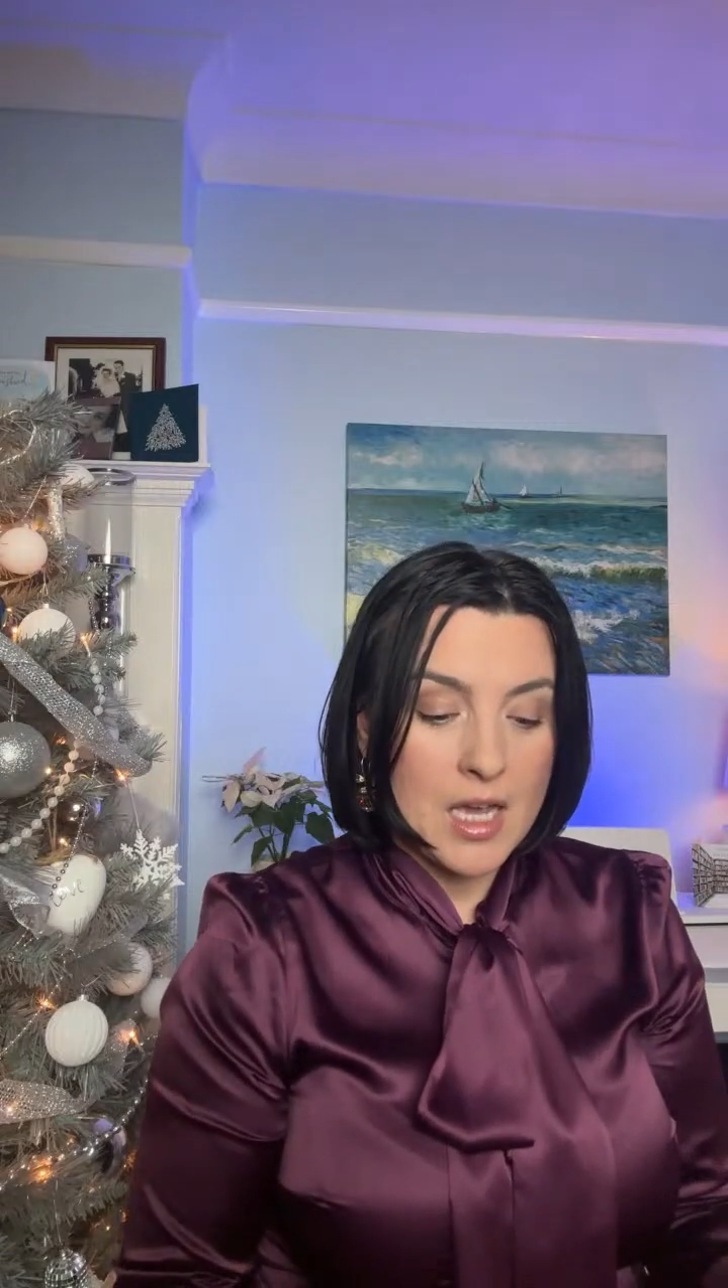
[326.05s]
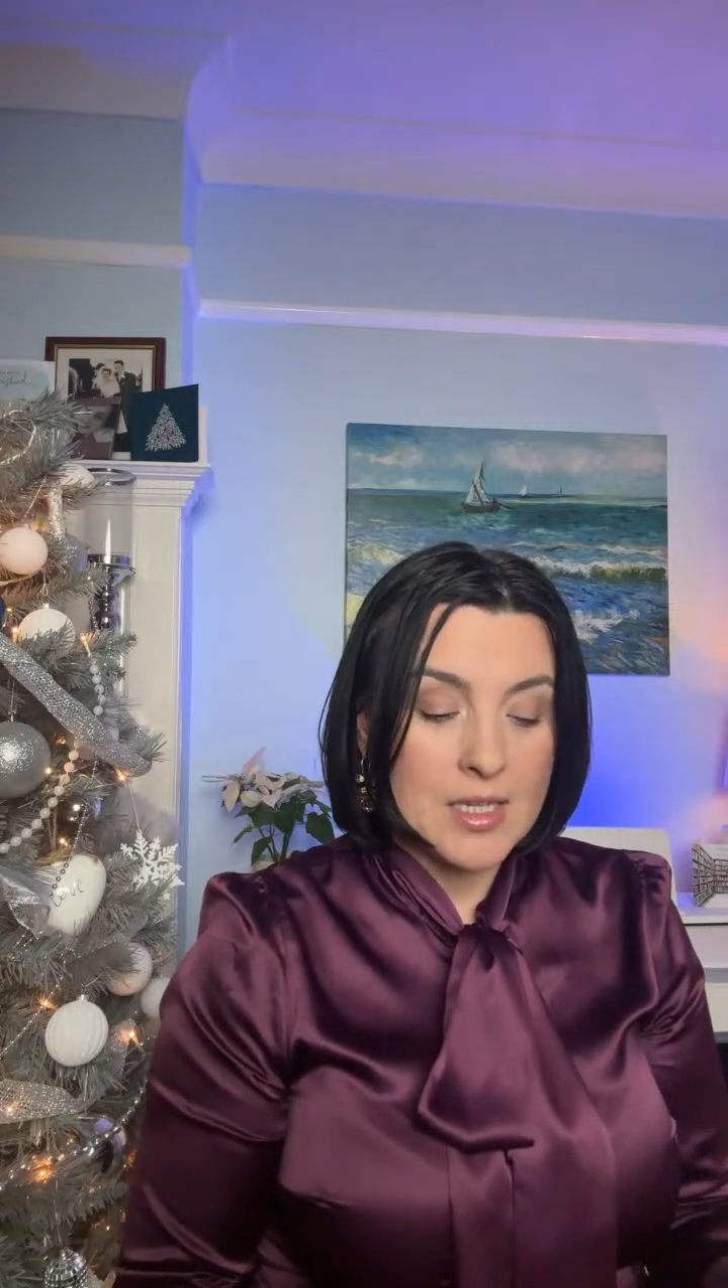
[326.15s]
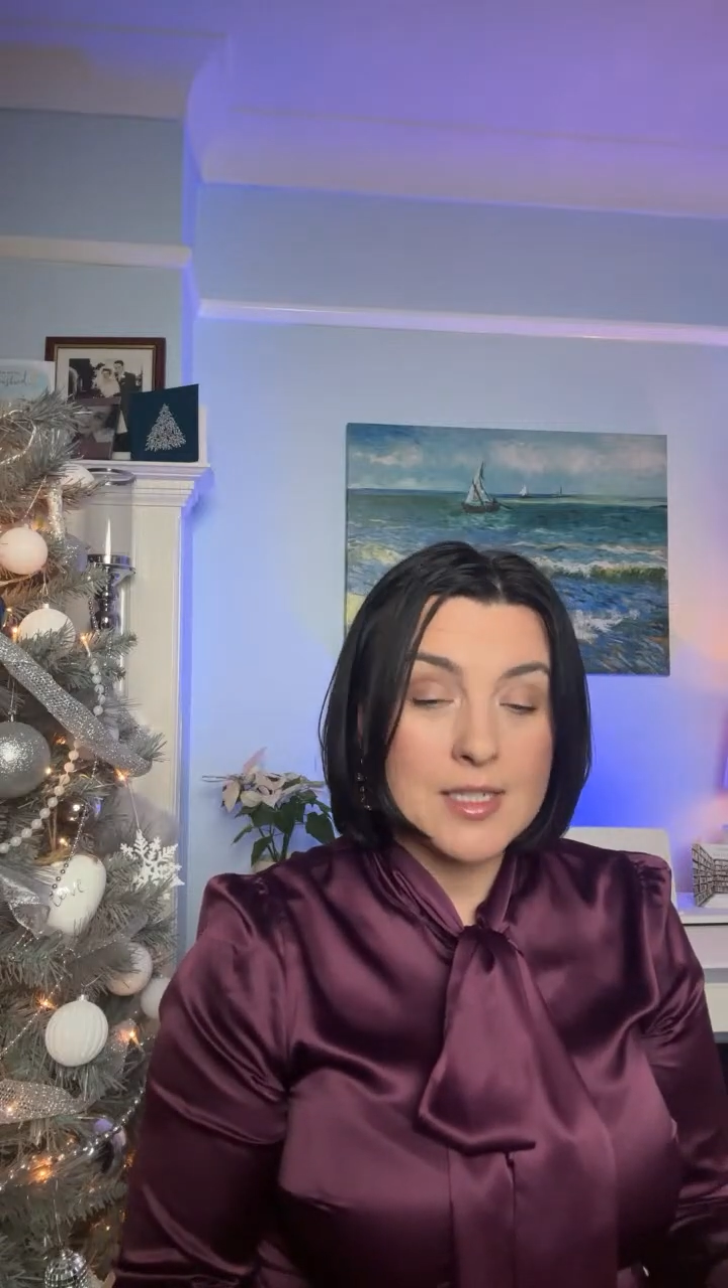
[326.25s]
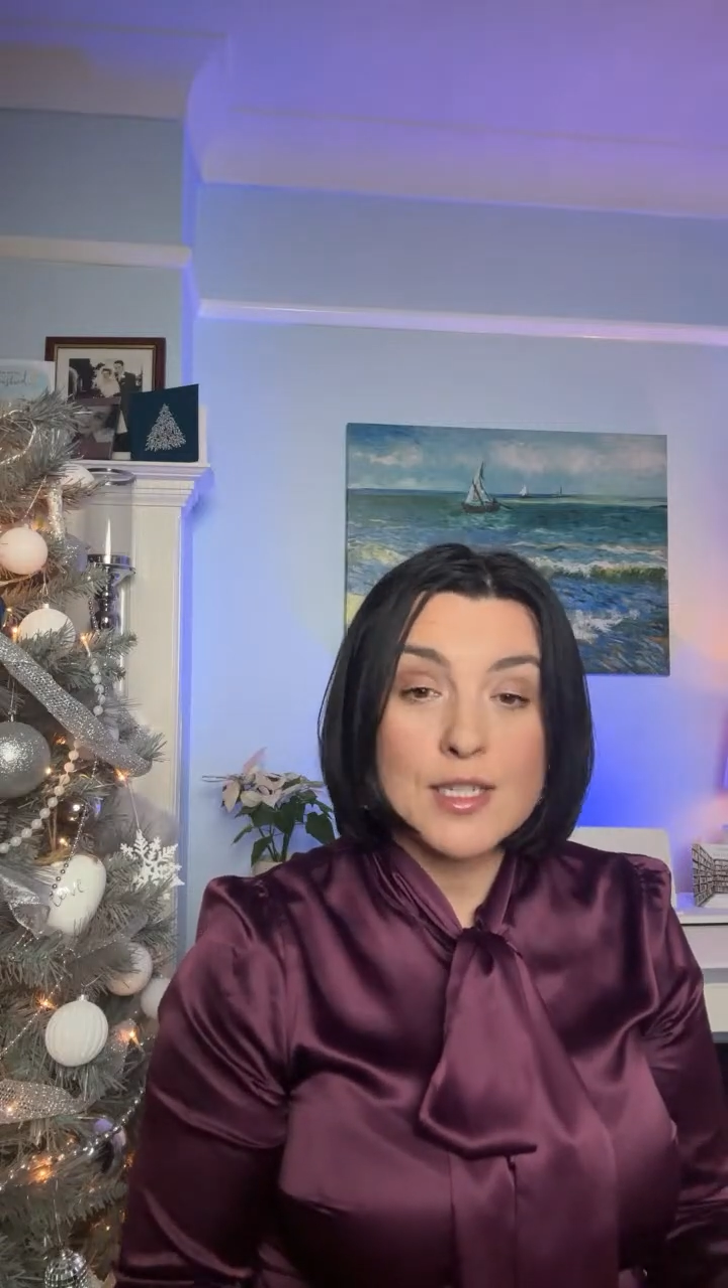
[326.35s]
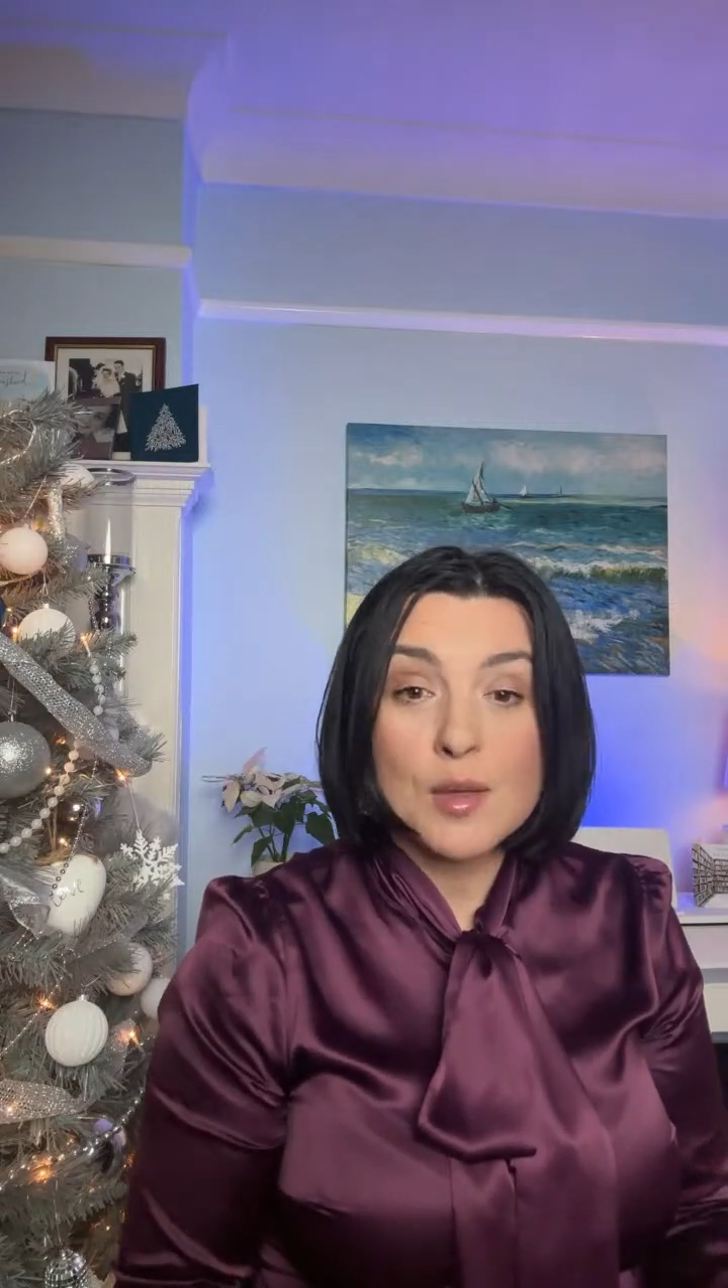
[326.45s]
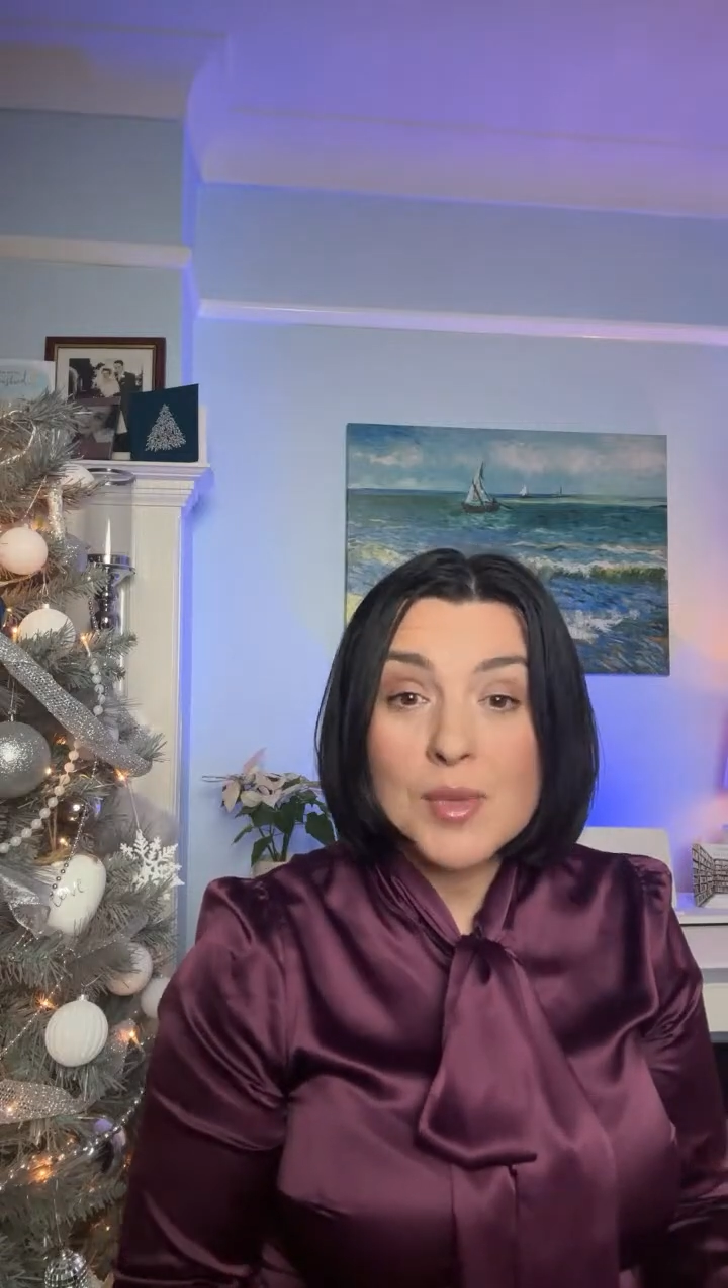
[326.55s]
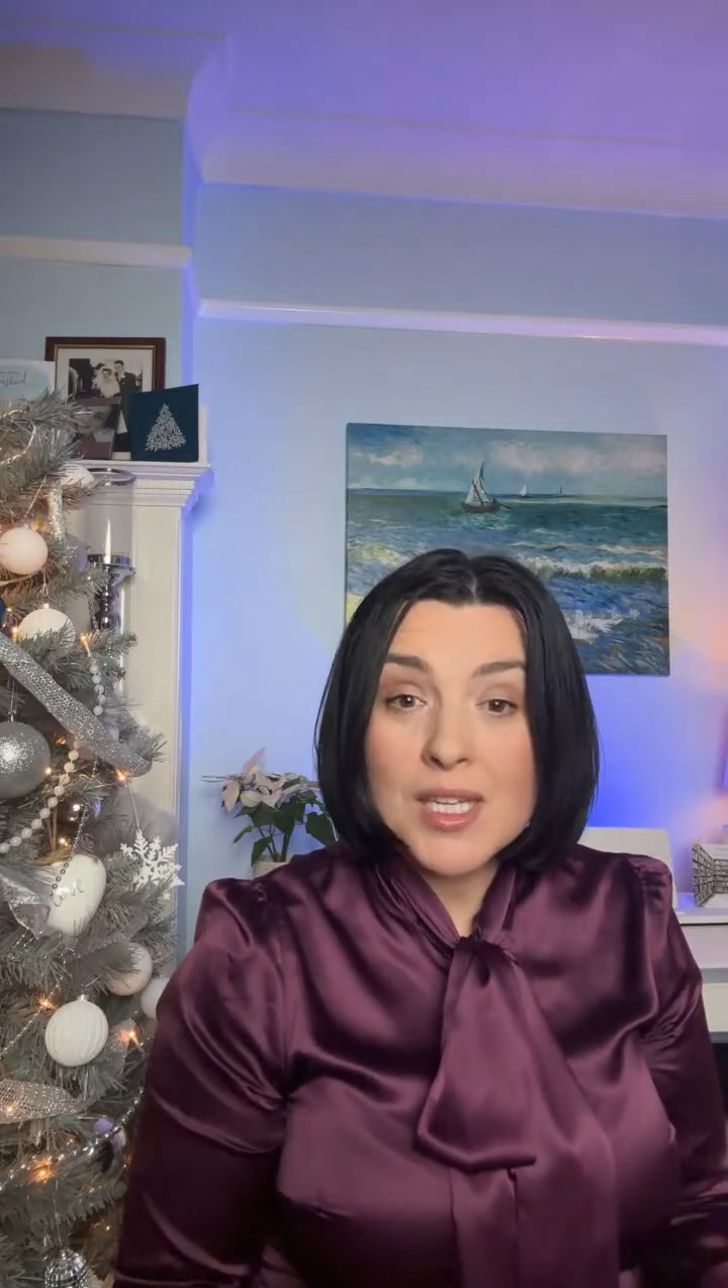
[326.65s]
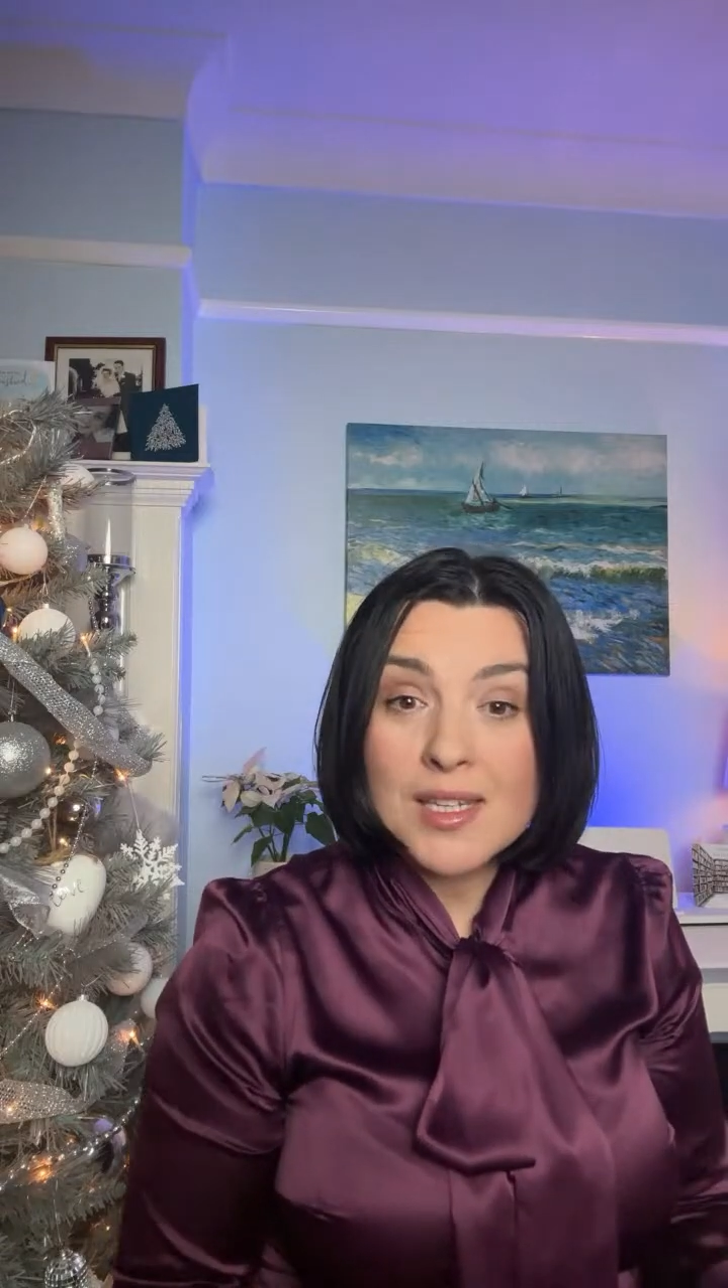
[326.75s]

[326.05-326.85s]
Does he mean